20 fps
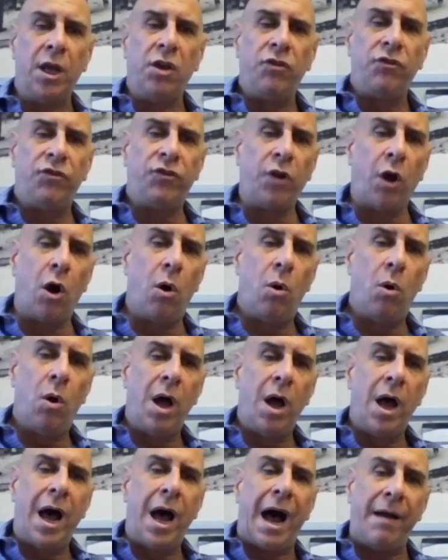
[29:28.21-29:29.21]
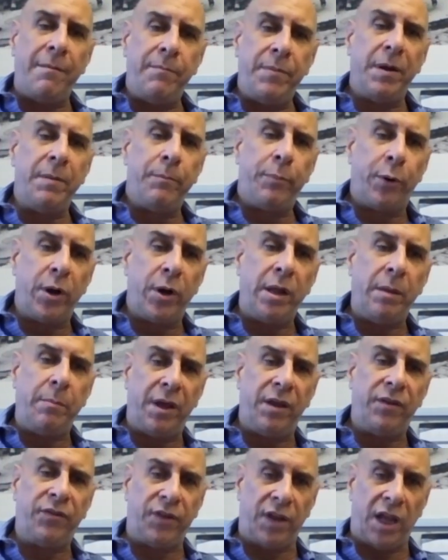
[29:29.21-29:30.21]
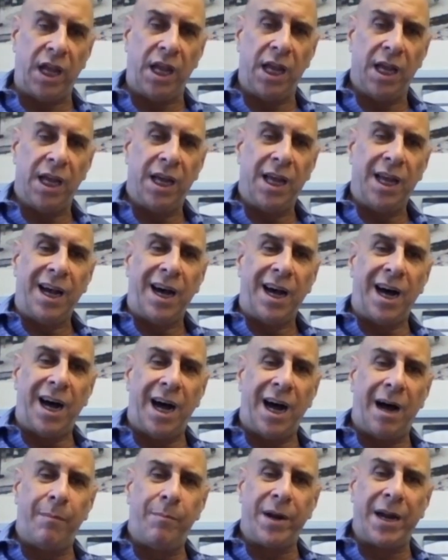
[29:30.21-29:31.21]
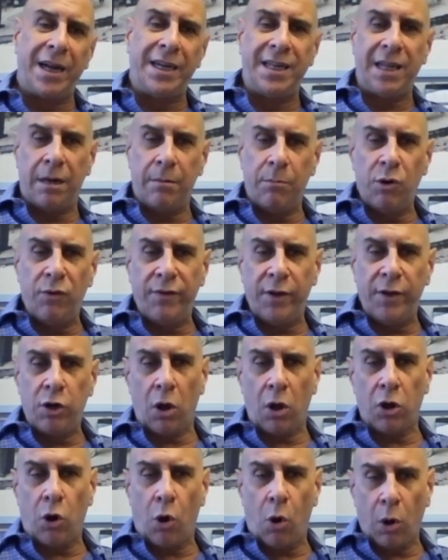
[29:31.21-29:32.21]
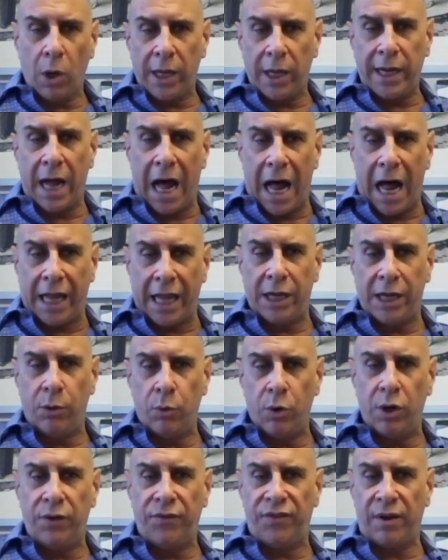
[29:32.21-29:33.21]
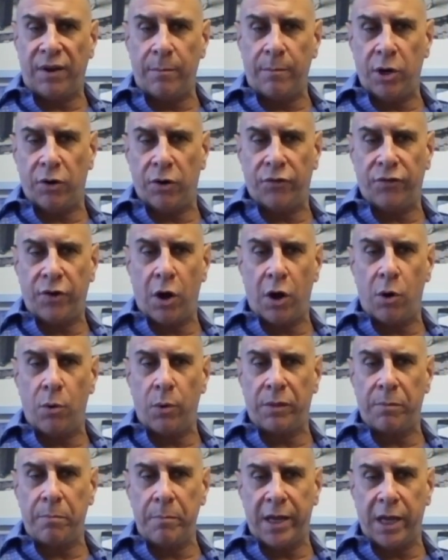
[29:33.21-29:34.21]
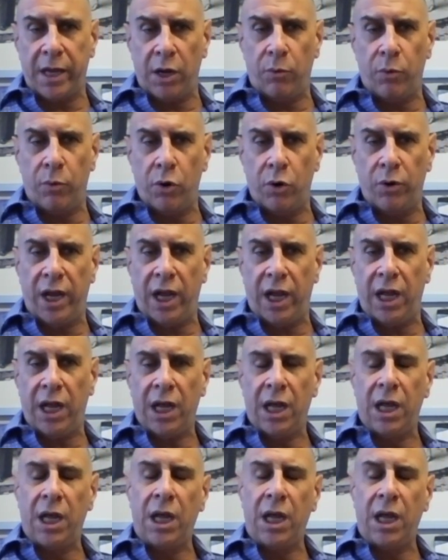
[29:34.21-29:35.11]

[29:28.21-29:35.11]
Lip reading: So I've been pretty busy, but I did a movie called Holy Hollywood some years ago with Mickey Rooney.